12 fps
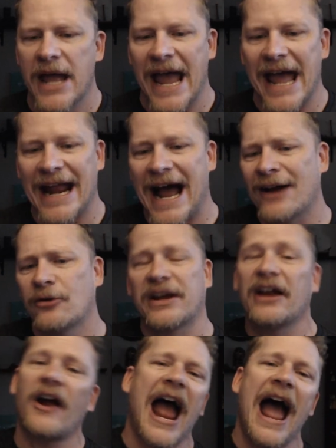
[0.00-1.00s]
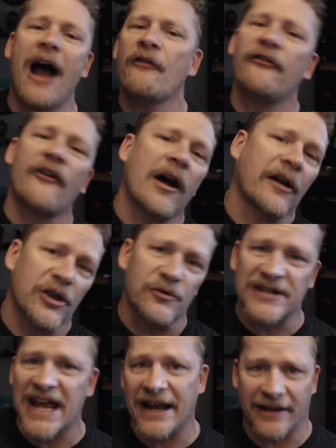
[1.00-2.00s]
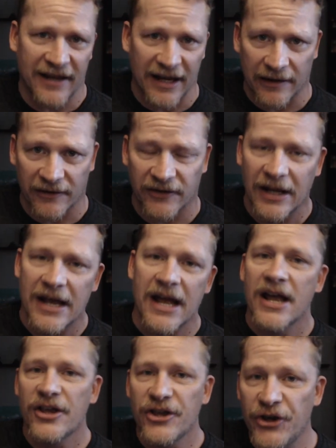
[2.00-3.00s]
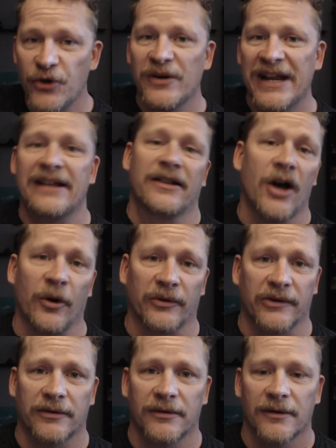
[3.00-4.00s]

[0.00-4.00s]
And I don't care how far you take things, you need those.